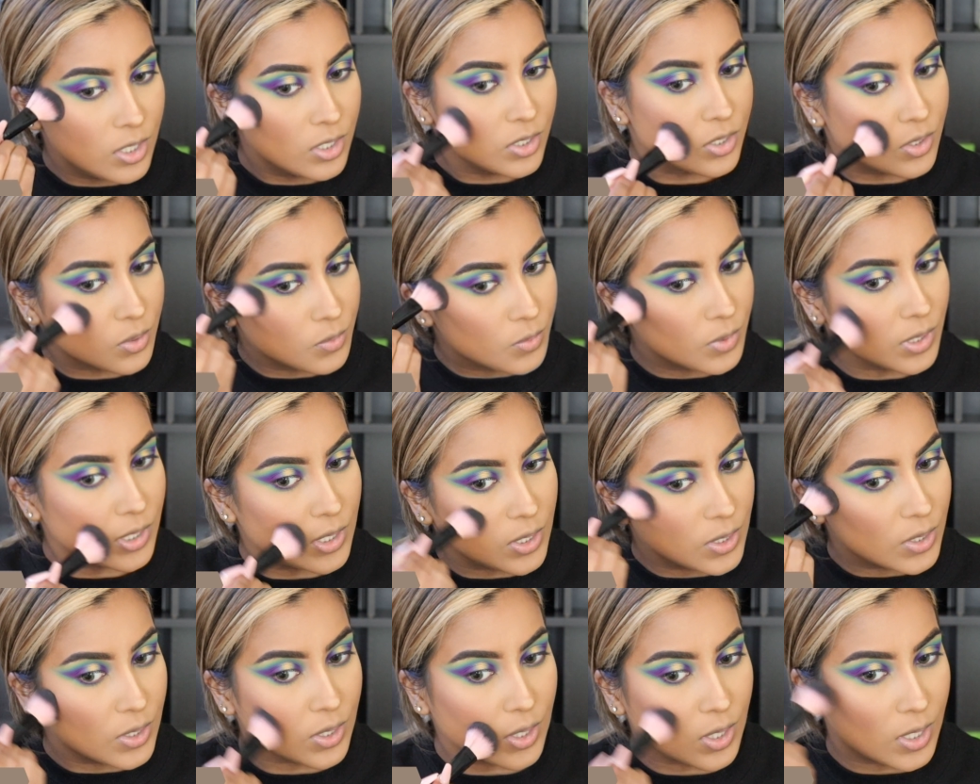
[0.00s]
It's a
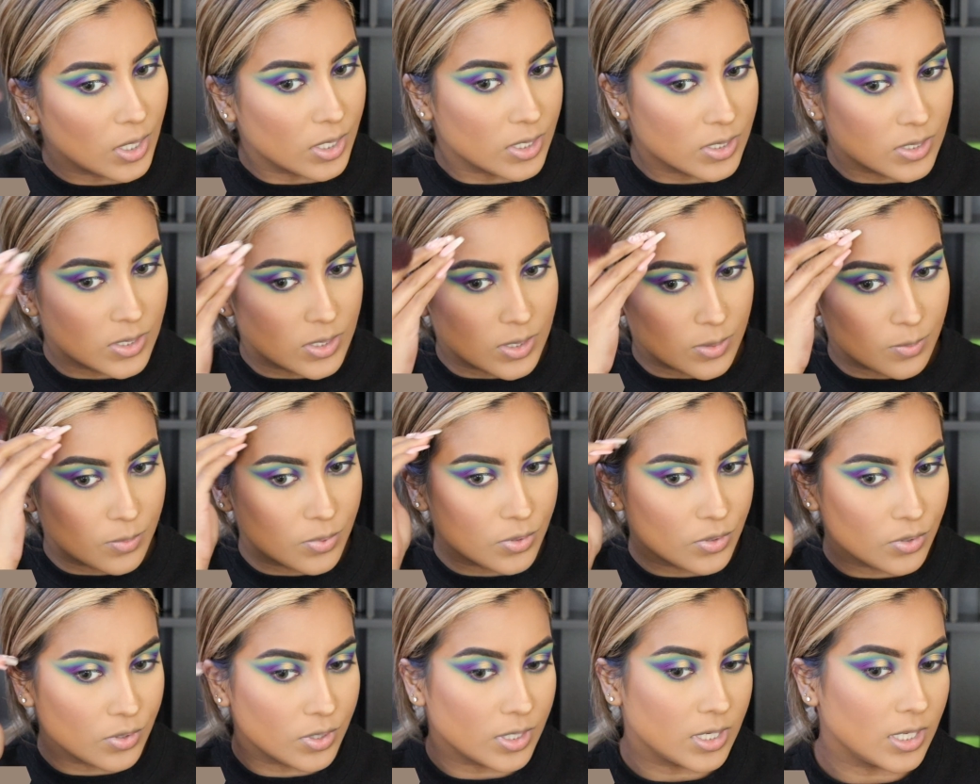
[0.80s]
really nice,
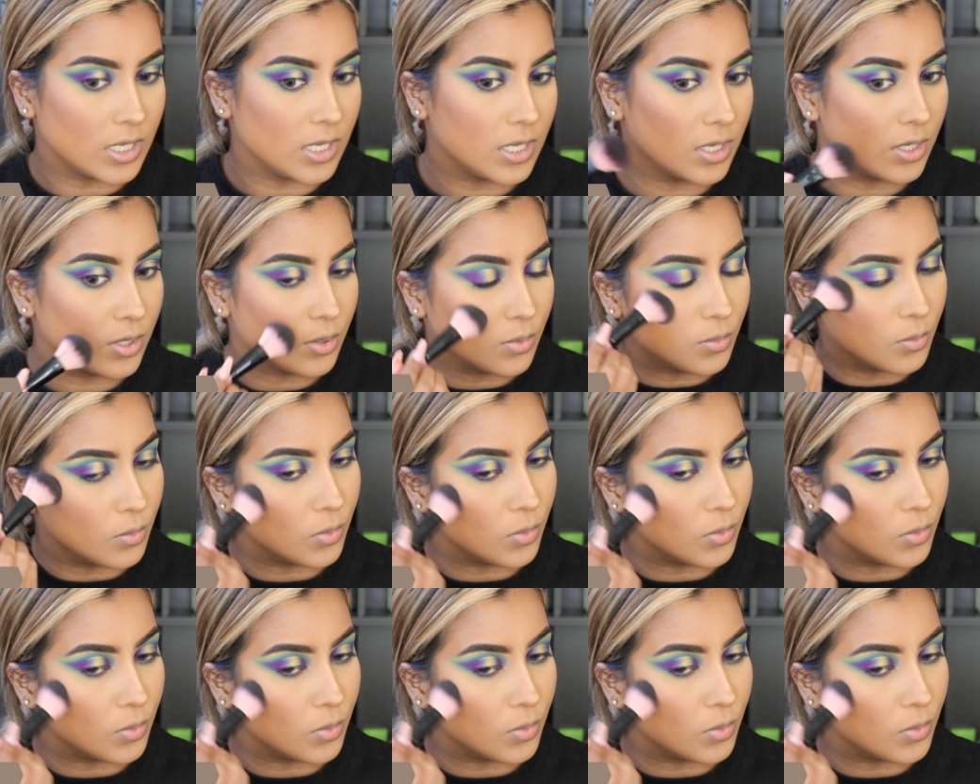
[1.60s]
pretty